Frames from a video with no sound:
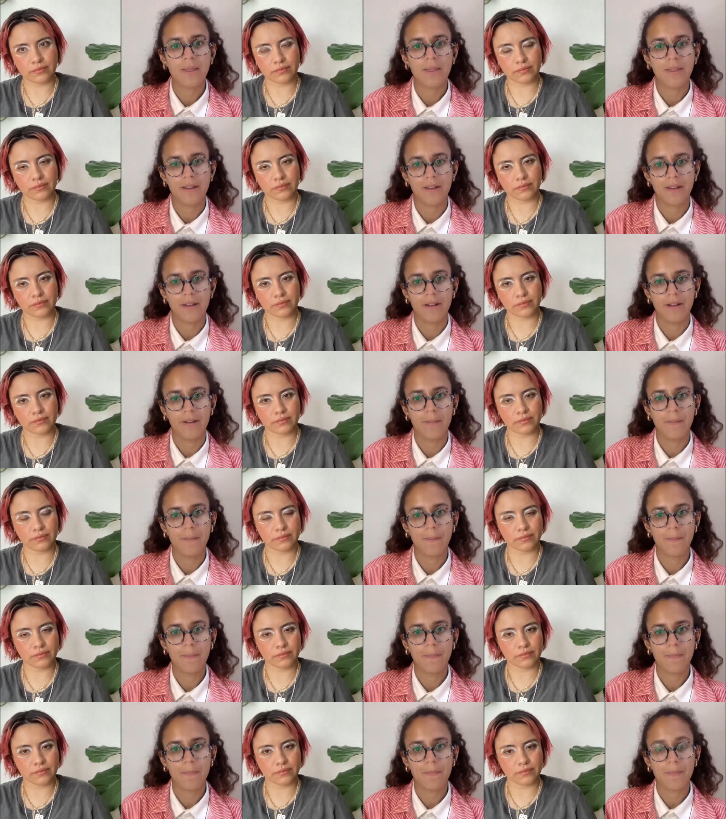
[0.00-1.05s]
Speaker 1: the
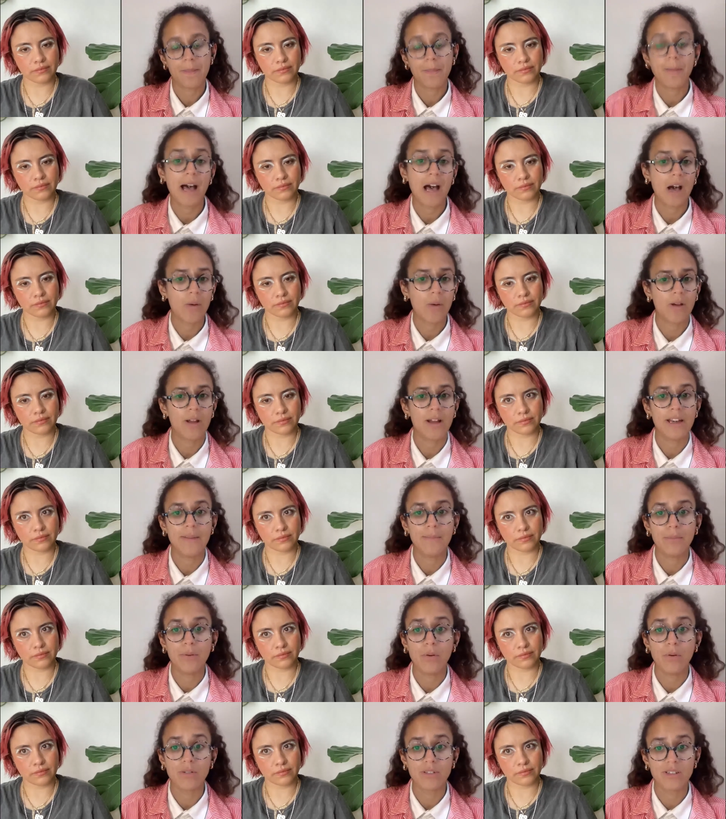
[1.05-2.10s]
the power and
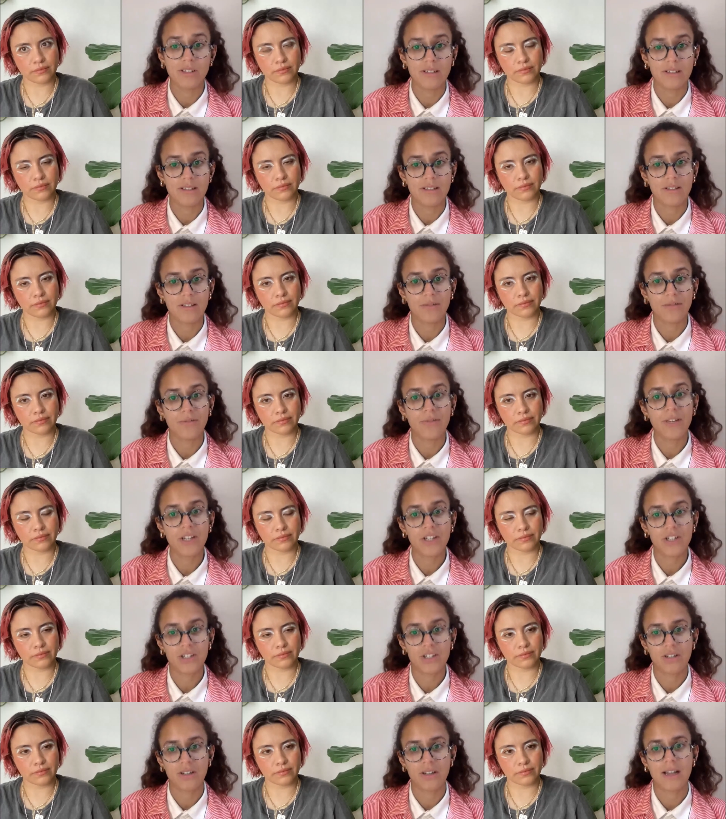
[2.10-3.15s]
importance of
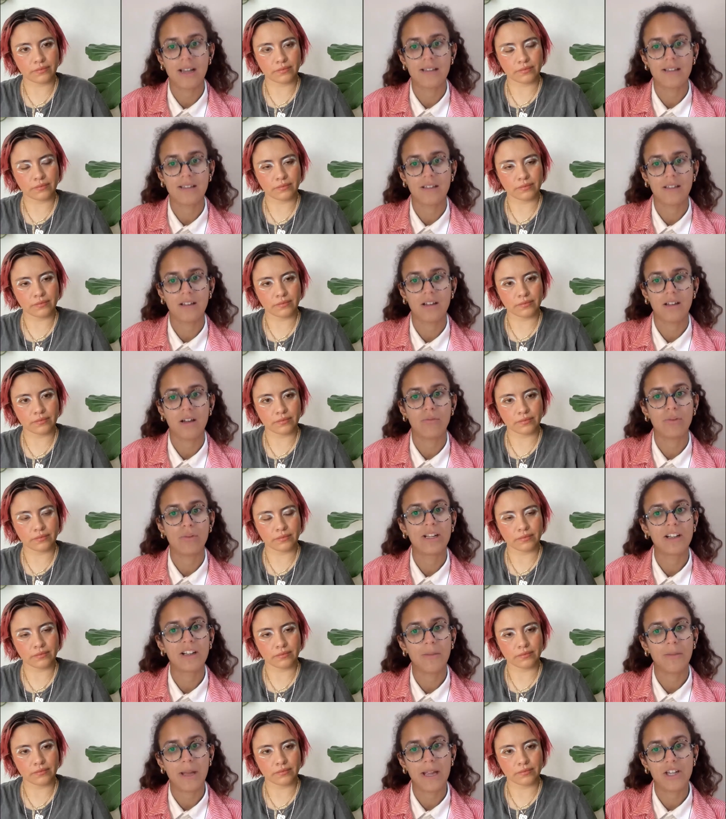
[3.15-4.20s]
fiction as a, a
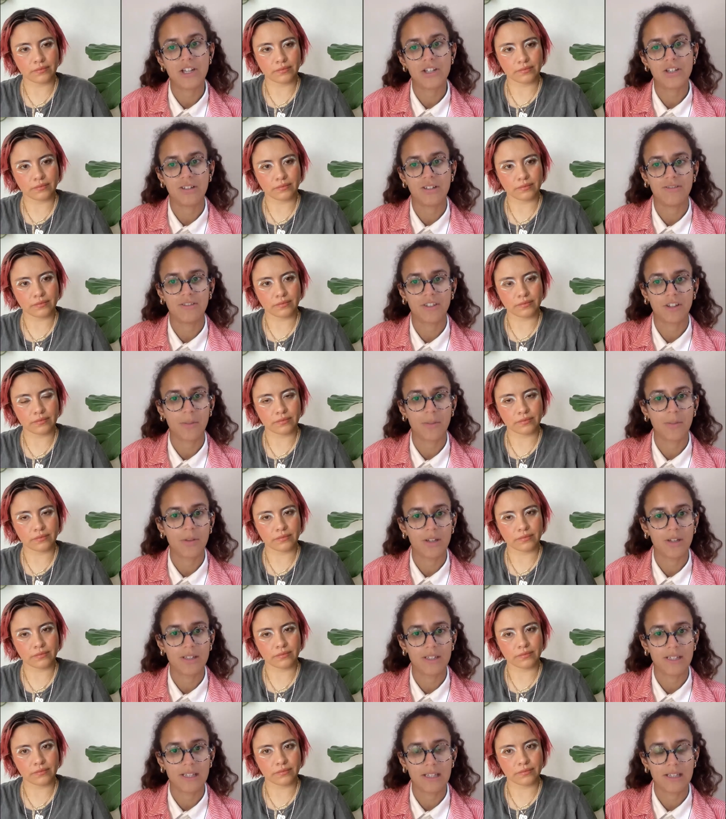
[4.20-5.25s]
reclamation for
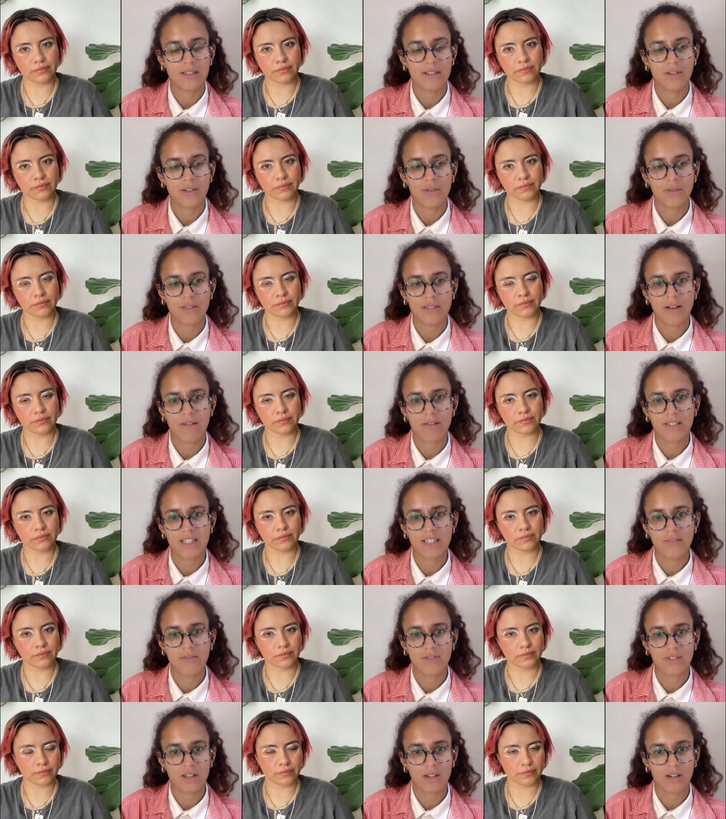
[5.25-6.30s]
communities whose
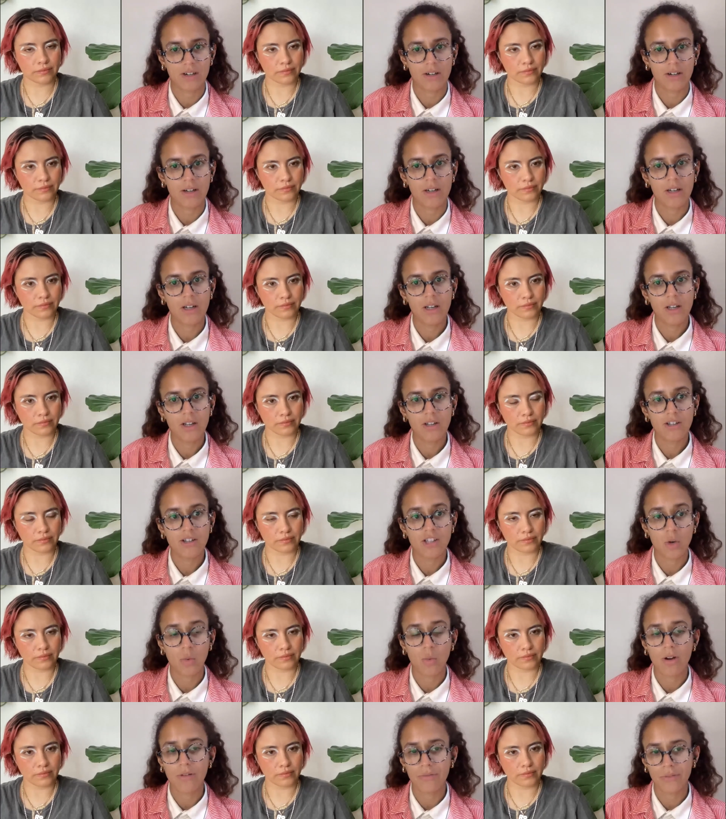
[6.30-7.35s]
narratives are
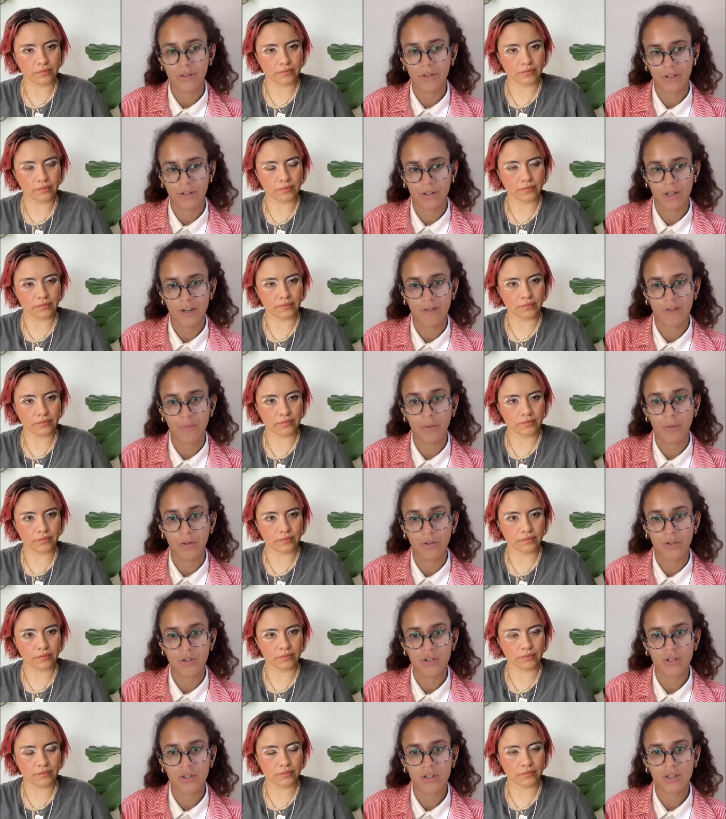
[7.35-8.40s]
so often kind of
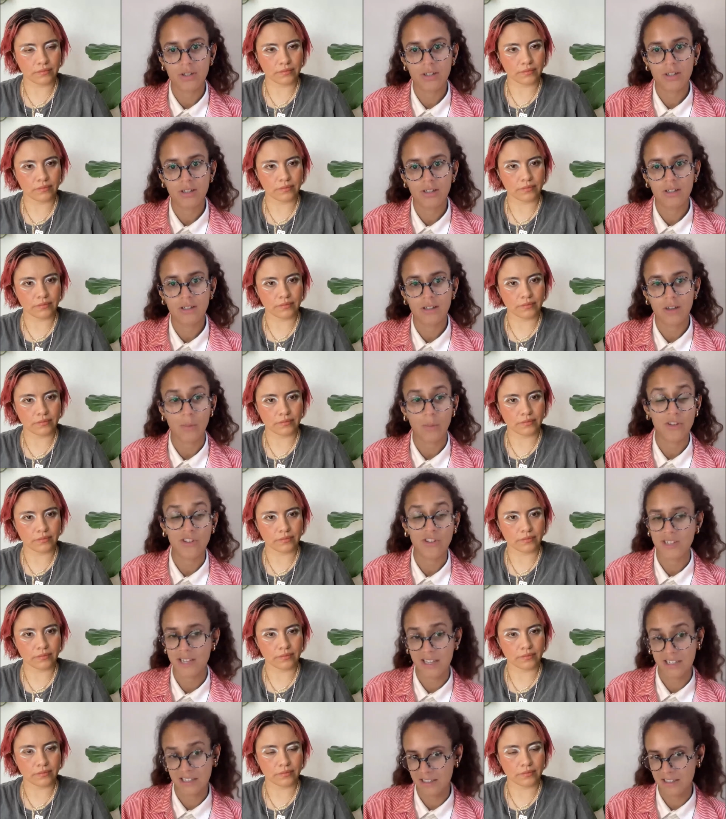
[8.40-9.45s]
pushed I
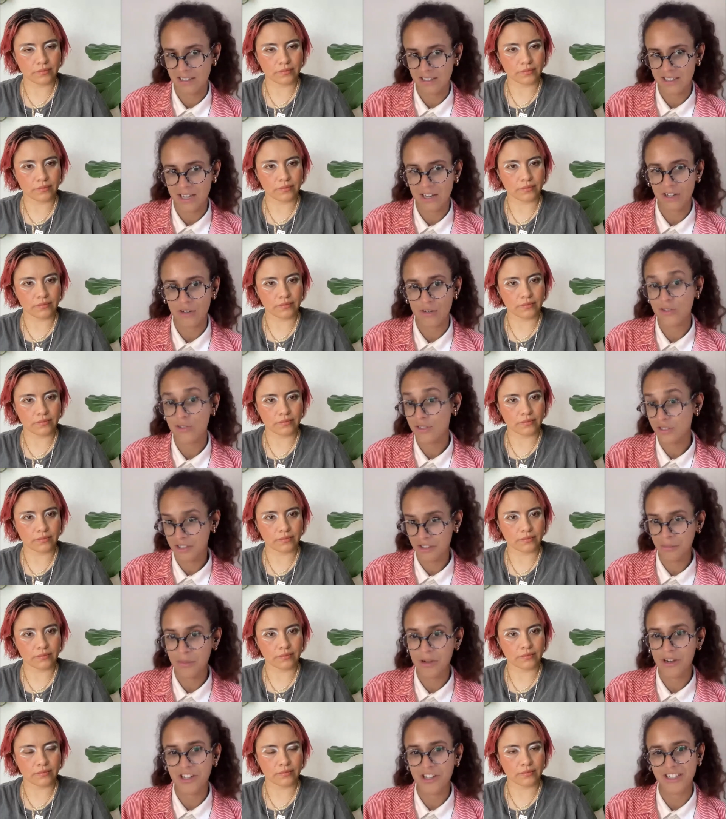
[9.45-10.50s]
won't say to the shadows,
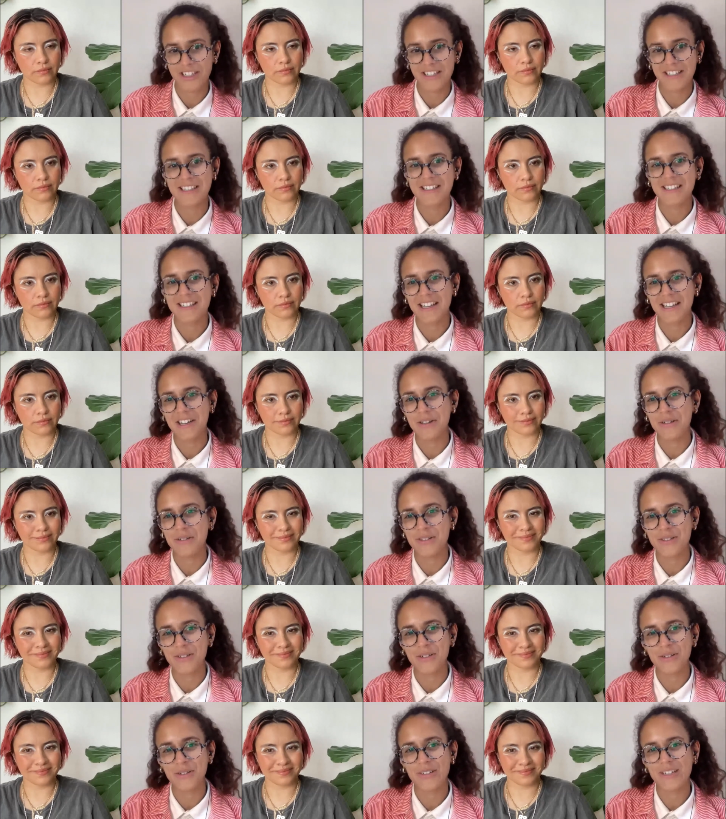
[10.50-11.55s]
to the margins, and
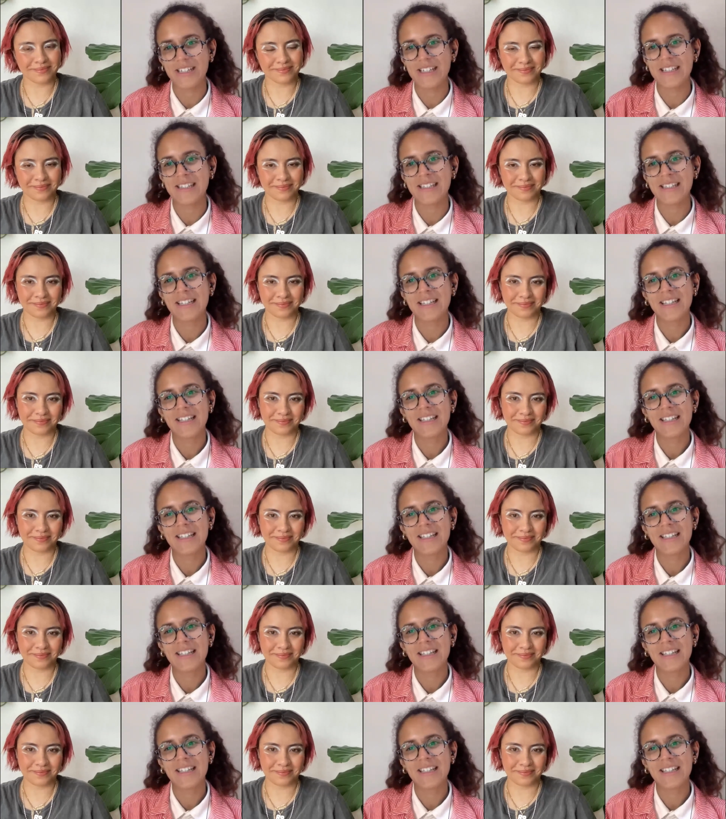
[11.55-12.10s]
whose stories,